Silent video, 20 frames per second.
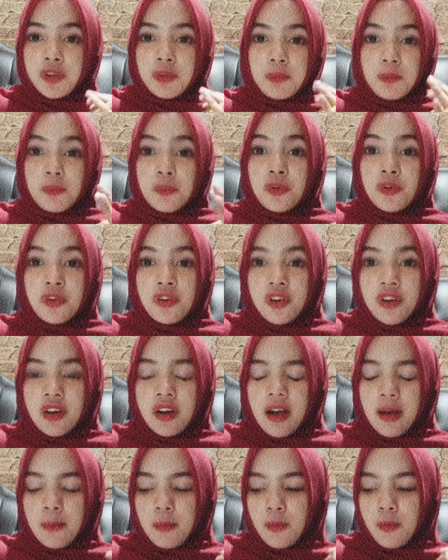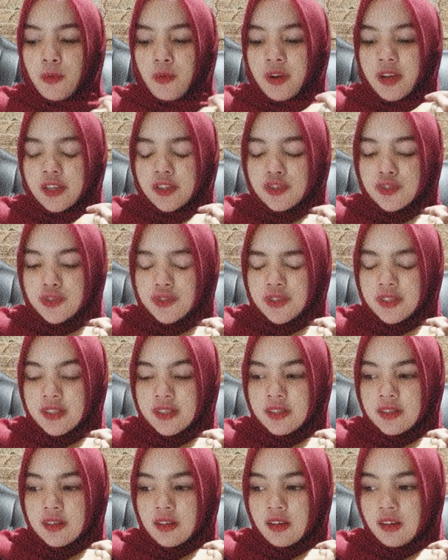more, I'm going to
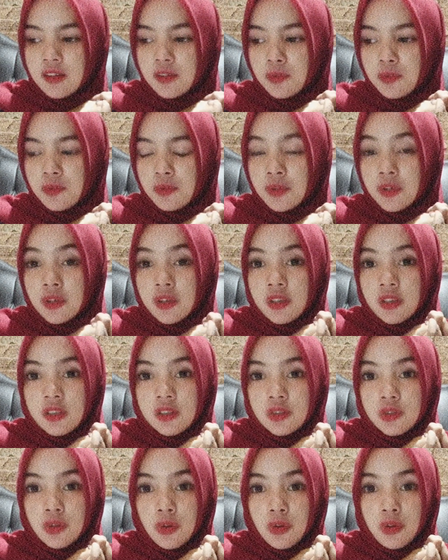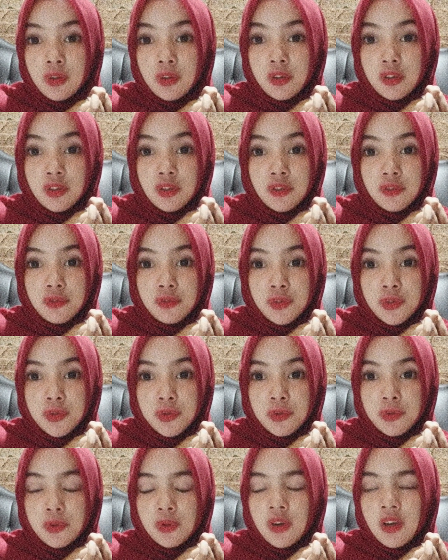discuss with all of
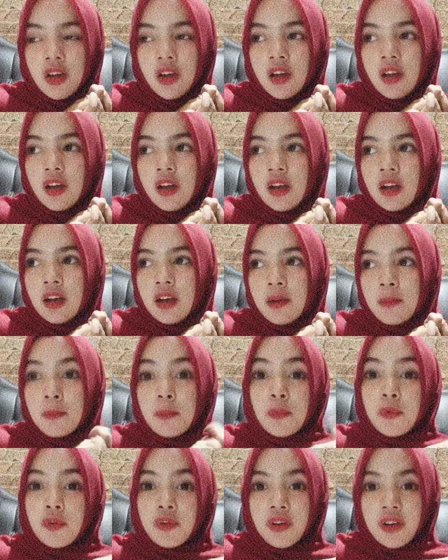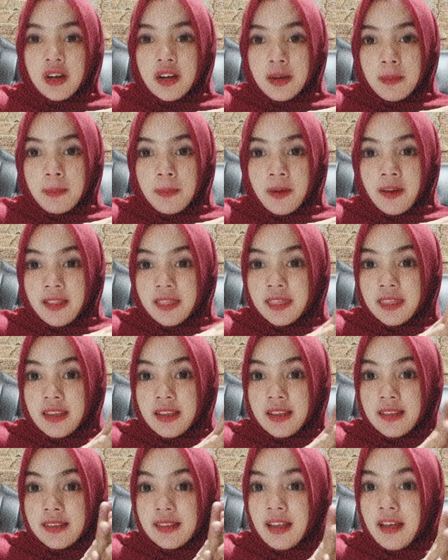you more about
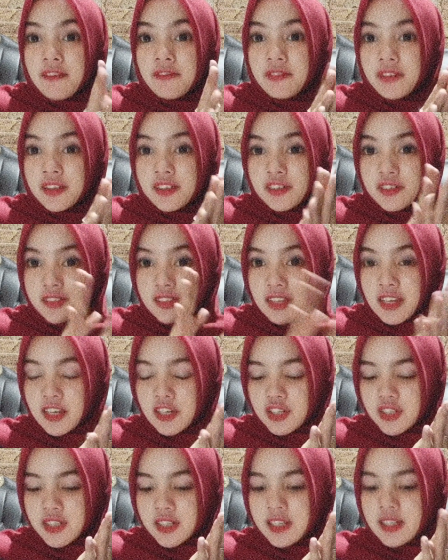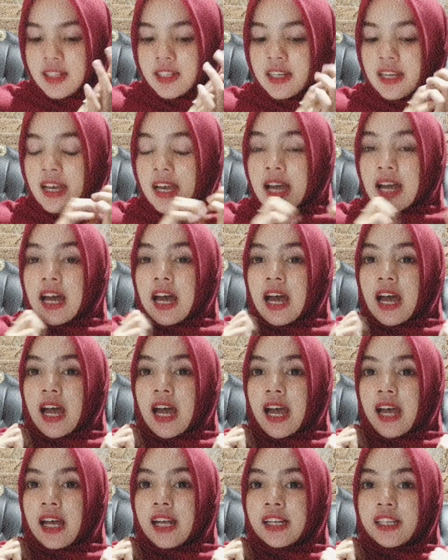this affixation.
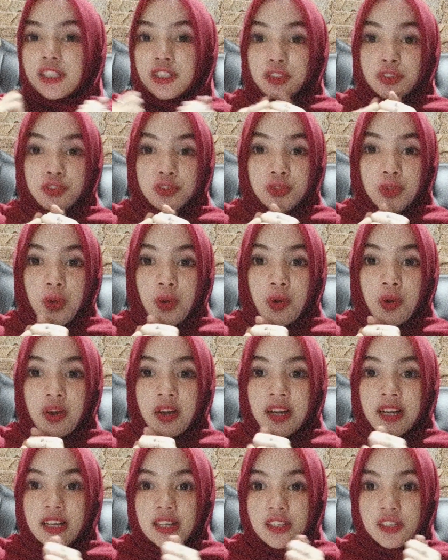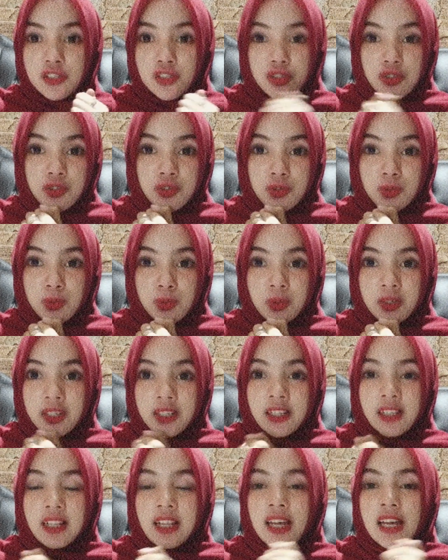And also, as
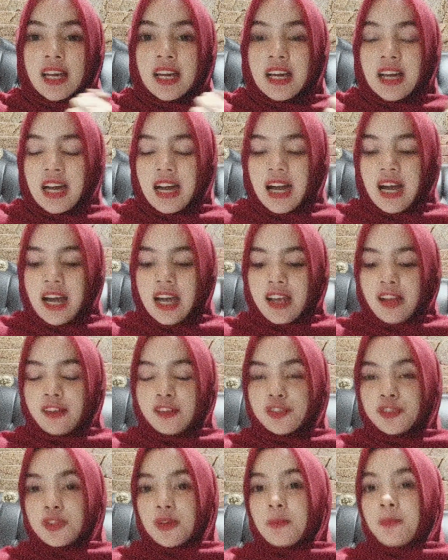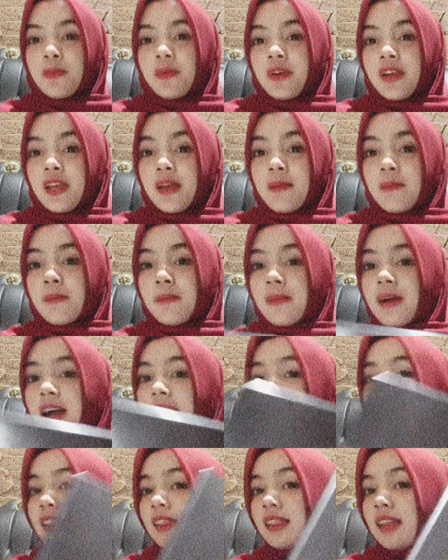usual, I also bring
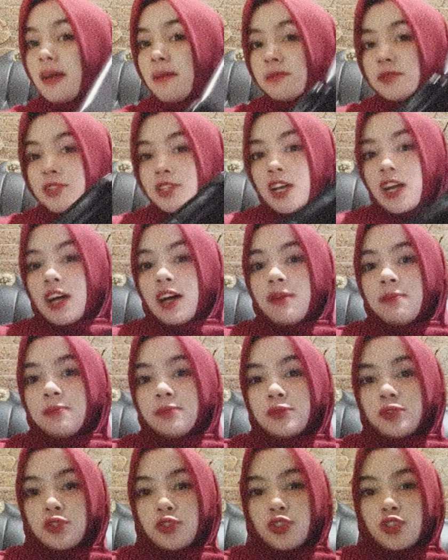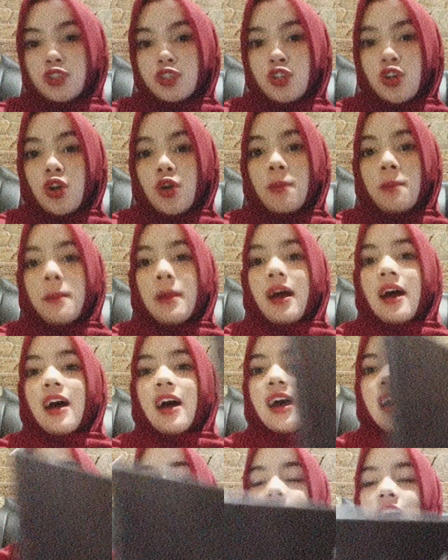my laptop to show
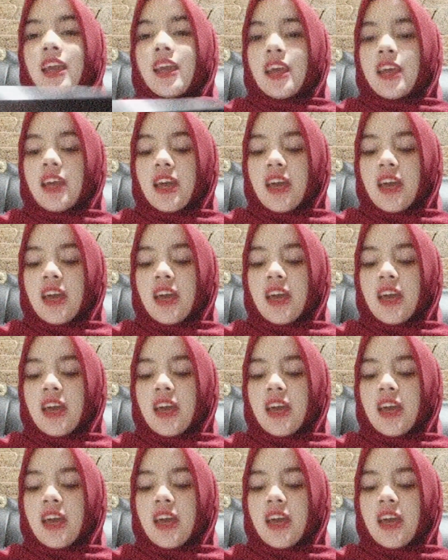my